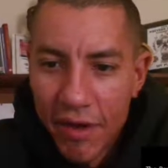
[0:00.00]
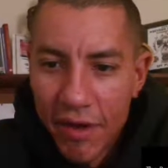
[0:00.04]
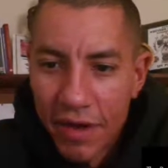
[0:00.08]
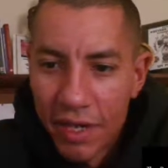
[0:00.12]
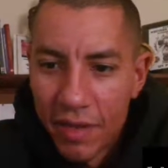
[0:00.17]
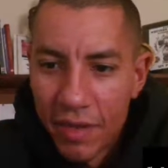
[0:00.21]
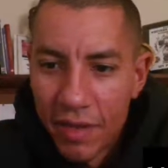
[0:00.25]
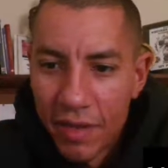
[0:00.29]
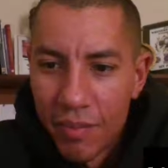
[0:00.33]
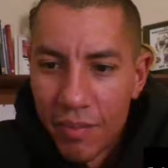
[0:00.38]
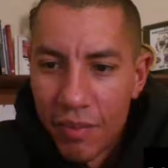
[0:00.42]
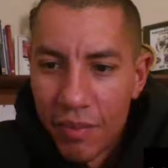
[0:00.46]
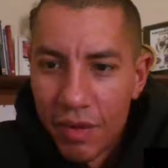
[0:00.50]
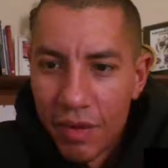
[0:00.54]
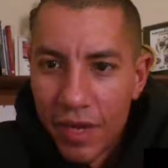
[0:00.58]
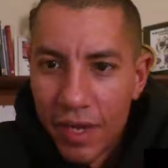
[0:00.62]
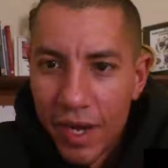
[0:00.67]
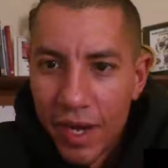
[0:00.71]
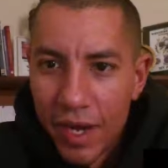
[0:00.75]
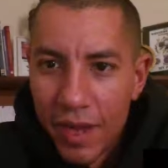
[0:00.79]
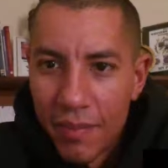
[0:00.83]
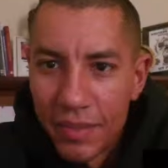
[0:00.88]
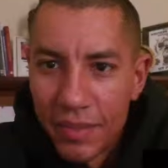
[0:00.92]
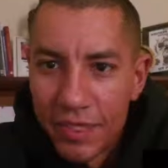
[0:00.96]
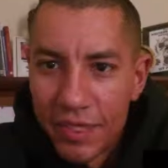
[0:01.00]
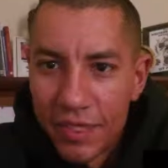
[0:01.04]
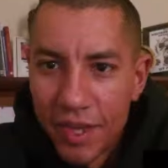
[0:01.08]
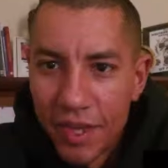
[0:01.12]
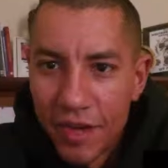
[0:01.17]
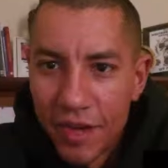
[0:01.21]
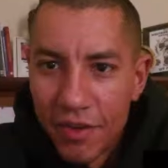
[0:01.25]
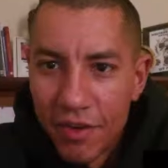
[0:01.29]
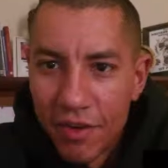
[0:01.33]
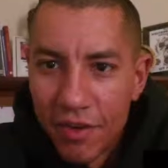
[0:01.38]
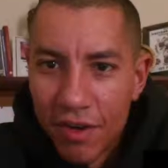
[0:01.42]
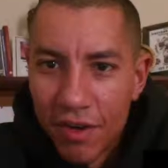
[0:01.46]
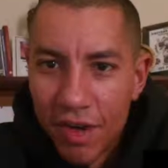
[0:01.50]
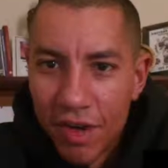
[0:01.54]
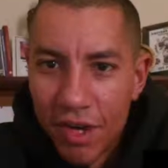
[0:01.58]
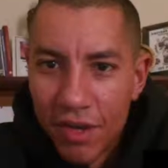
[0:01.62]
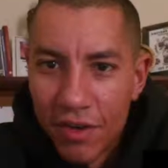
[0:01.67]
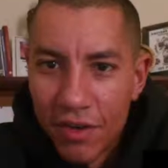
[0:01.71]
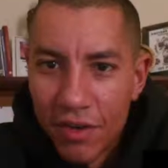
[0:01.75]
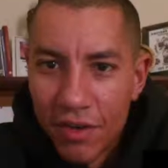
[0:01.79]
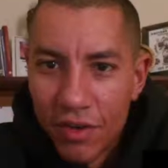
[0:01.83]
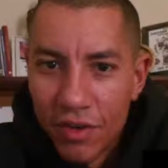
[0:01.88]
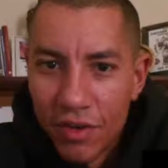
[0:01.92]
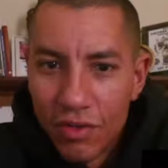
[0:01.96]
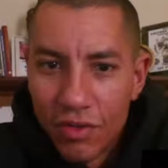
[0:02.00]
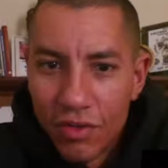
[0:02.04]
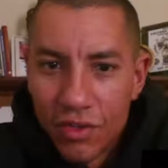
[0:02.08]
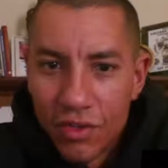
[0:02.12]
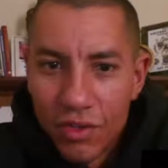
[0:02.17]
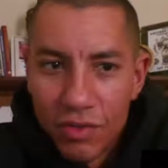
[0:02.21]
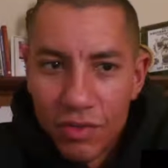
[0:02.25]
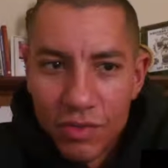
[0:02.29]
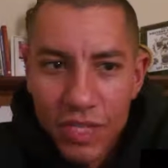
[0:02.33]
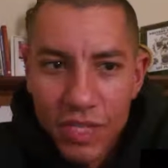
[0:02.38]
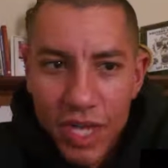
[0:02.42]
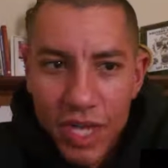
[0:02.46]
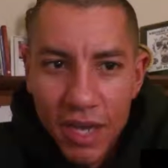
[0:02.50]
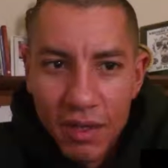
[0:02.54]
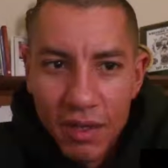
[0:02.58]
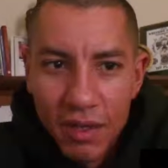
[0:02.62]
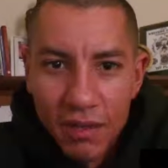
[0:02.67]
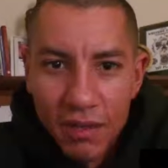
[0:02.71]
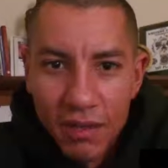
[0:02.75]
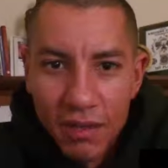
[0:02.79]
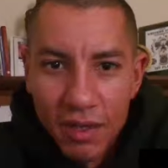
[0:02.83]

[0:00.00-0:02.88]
can pull it up. It's on your YouTube channel.